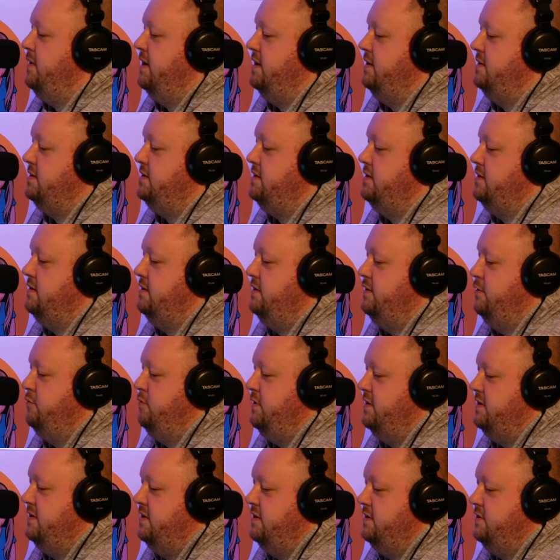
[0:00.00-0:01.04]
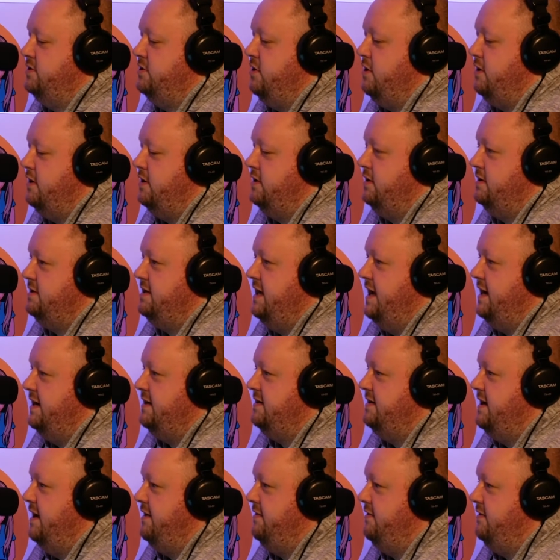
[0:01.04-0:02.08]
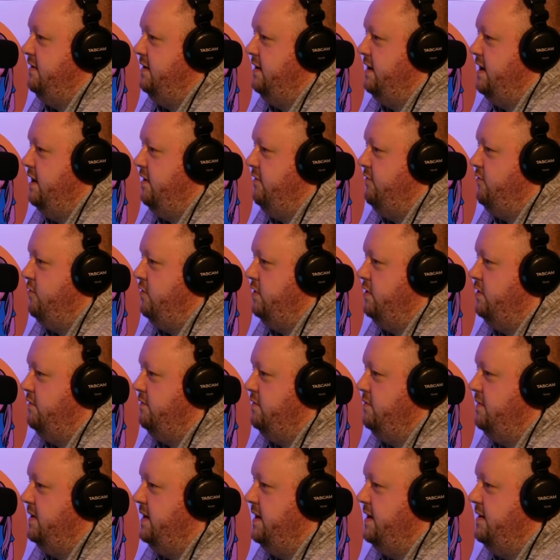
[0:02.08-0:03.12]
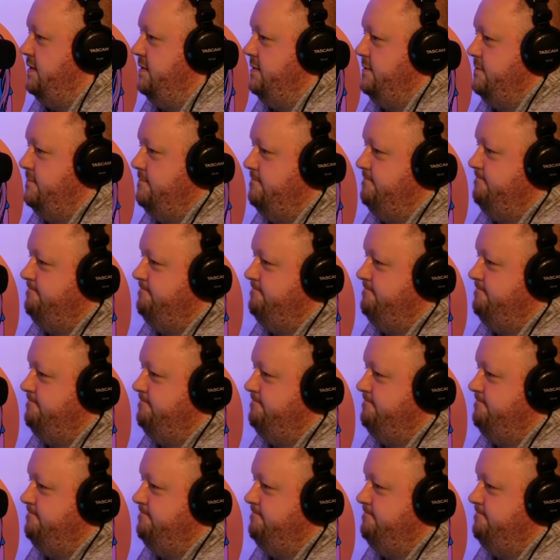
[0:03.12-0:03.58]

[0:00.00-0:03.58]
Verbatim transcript: about some, you are about the shark attack death in California over the weekend?